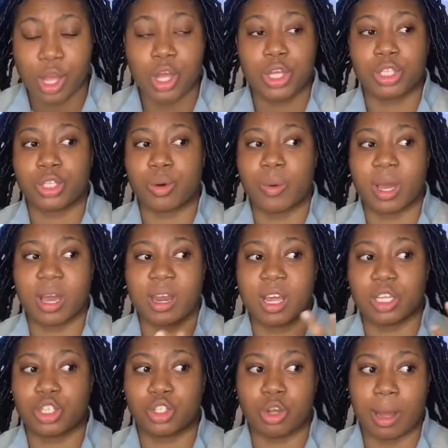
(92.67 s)
So we're gonna
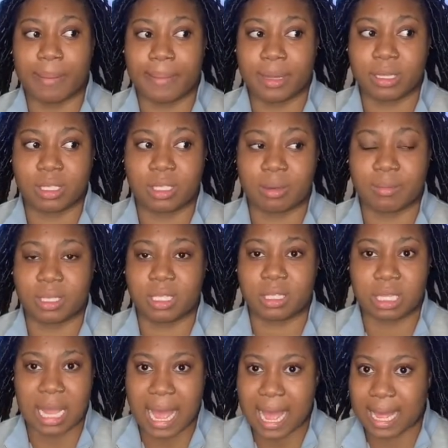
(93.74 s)
drop in some
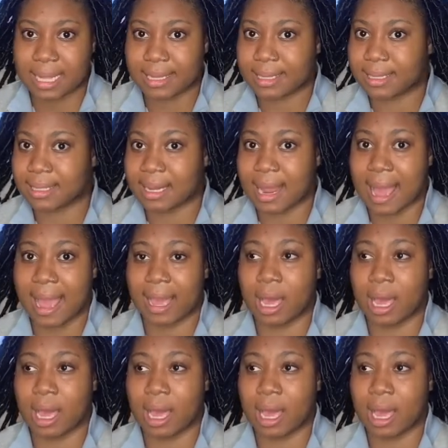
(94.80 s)
stats like